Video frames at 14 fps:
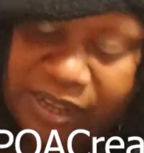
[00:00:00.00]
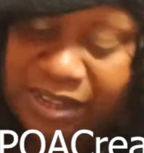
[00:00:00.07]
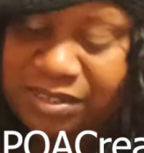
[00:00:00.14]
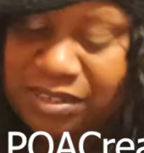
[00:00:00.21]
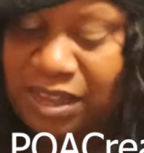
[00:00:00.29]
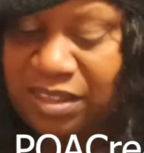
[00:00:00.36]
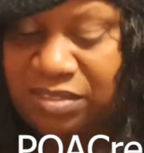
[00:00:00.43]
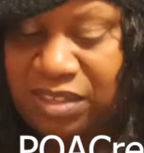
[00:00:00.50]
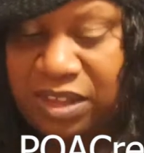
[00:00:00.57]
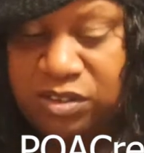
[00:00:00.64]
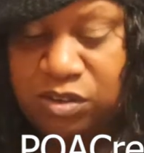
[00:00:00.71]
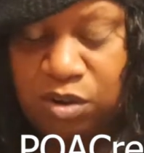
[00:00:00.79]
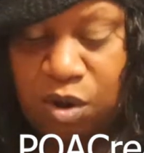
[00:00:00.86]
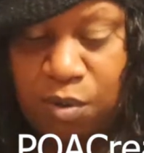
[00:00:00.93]
It's like
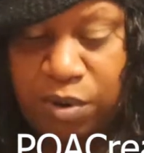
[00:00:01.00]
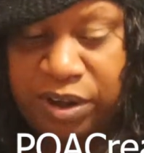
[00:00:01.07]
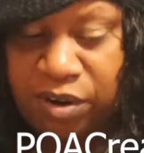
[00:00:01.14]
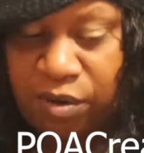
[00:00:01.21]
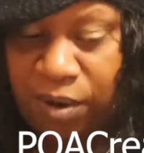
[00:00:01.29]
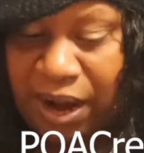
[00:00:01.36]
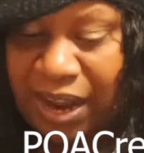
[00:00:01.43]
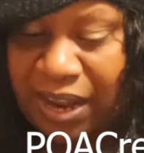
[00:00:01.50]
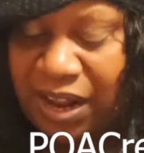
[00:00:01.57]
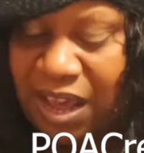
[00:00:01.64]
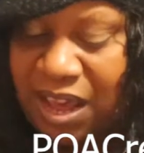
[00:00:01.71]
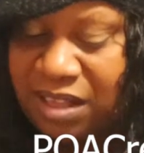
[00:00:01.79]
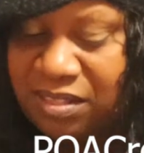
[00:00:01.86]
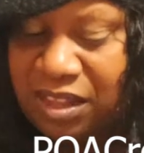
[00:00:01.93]
things are going great,
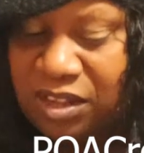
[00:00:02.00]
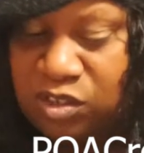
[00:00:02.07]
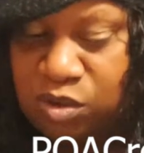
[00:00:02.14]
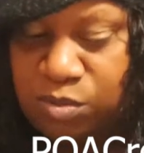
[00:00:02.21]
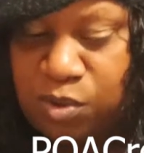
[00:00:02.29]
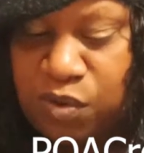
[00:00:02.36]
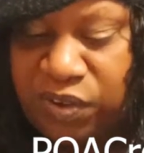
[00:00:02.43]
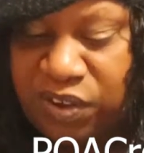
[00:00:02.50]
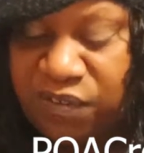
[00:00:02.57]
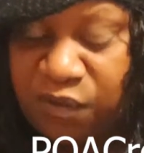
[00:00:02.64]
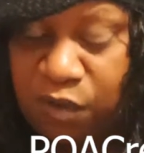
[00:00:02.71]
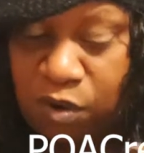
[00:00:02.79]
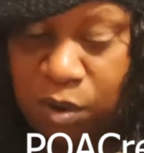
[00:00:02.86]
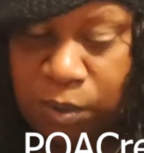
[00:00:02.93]
things are moving
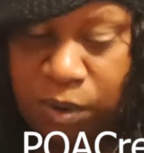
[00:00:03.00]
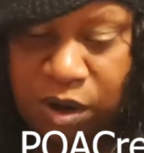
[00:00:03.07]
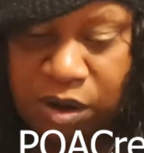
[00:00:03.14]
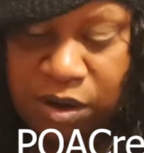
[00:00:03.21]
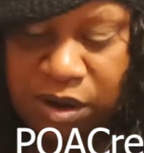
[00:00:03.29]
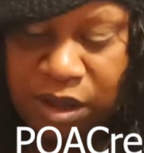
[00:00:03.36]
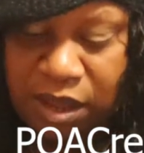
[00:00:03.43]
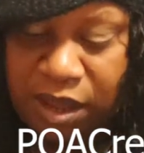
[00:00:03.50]
forward,